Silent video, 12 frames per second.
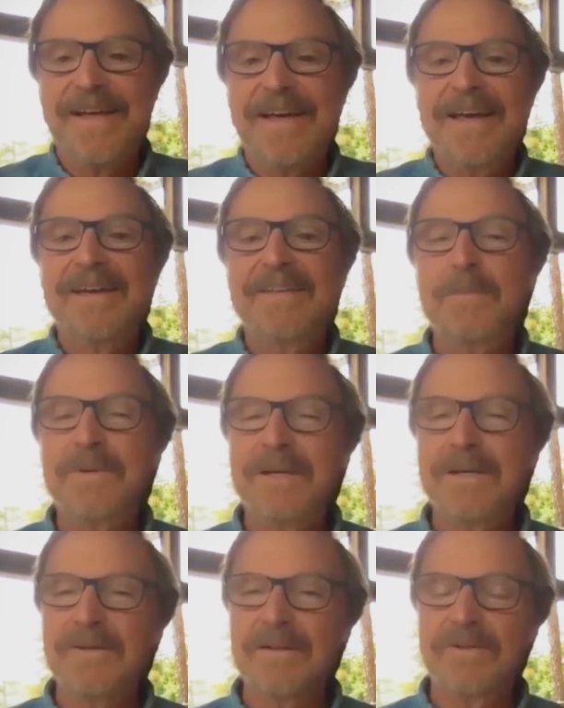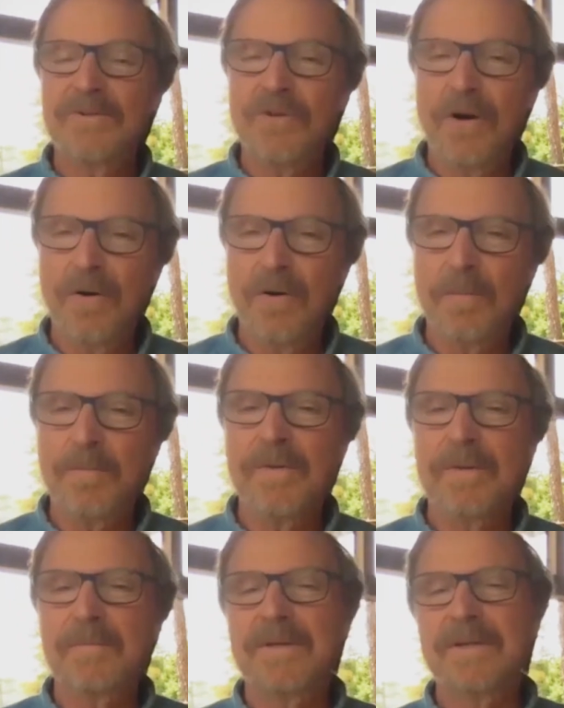And they begin to lose hope, or
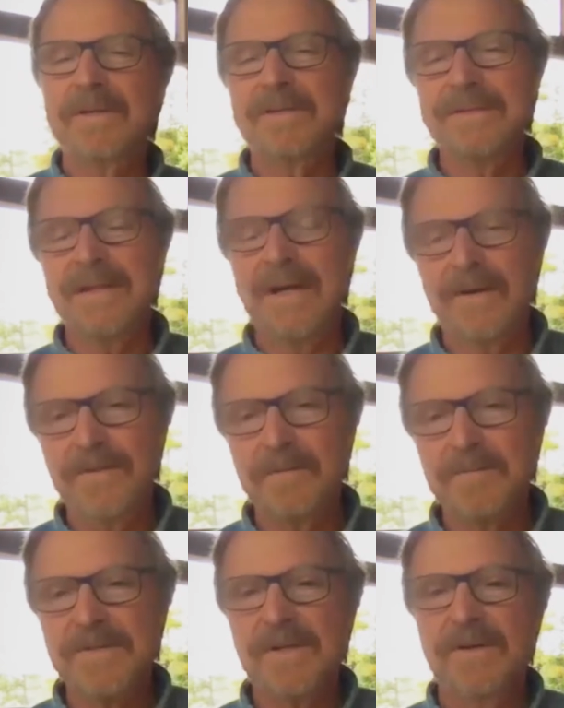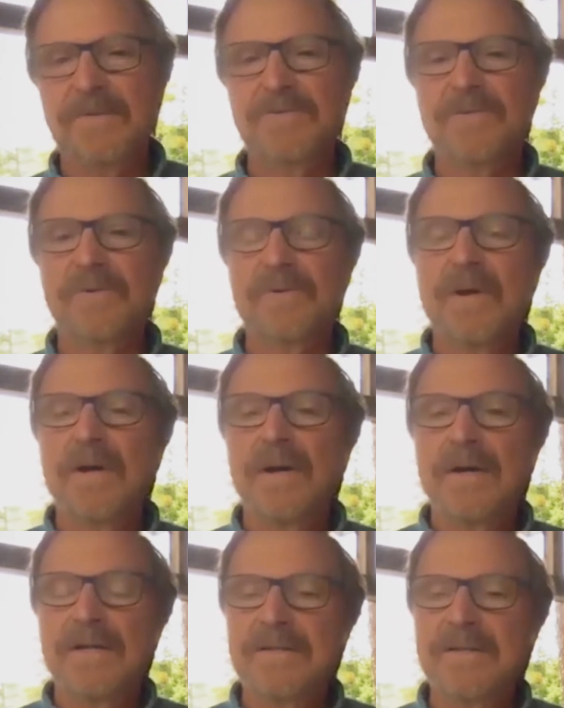they begin to doubt themselves, or
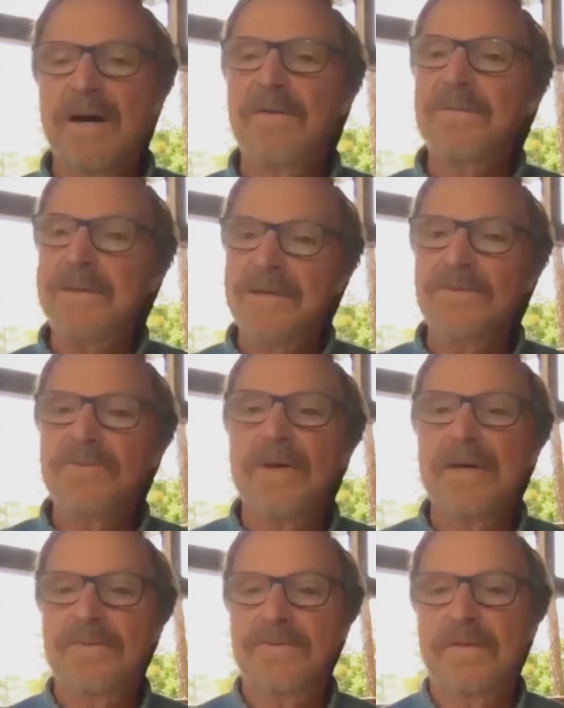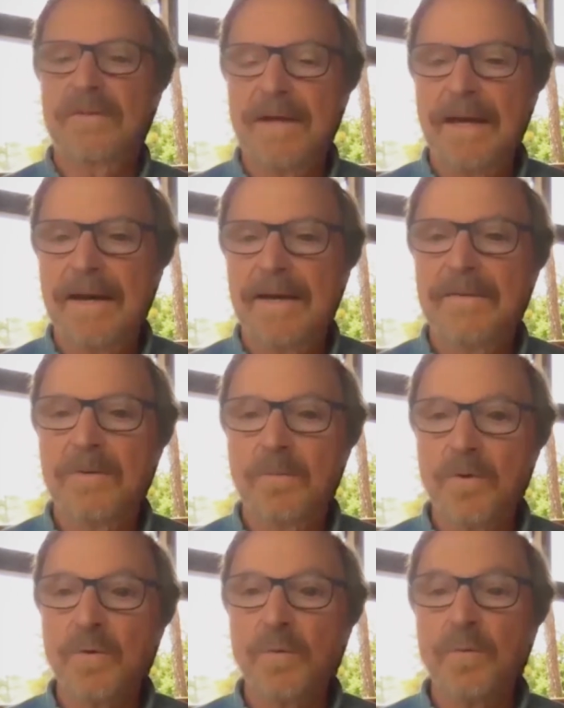doubt the insights that they had that
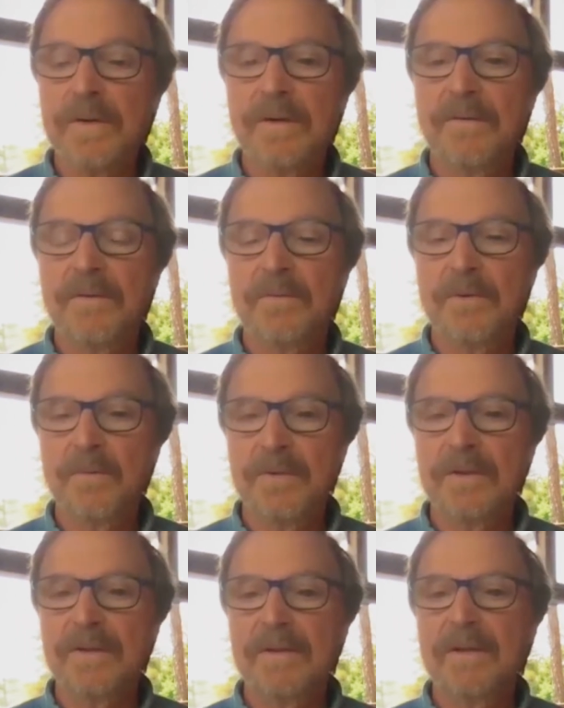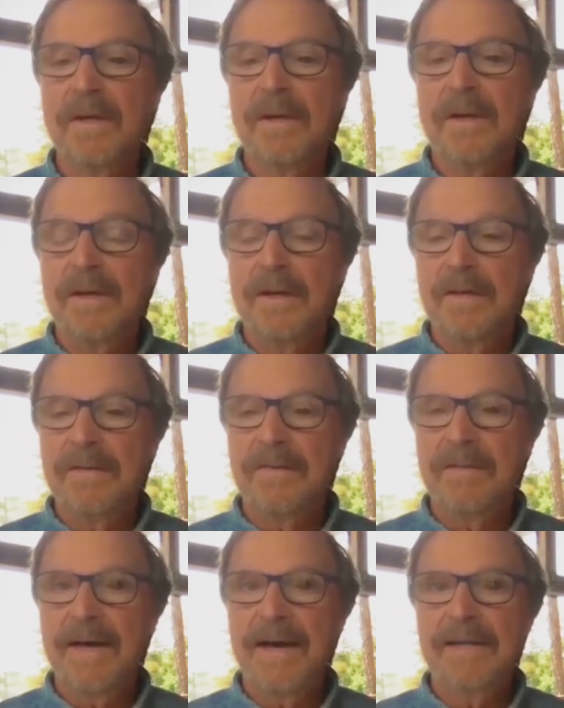were real, that were really
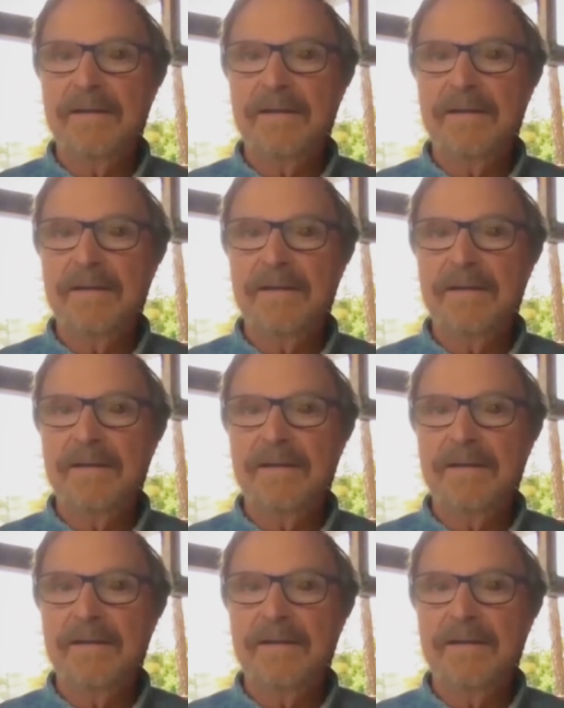that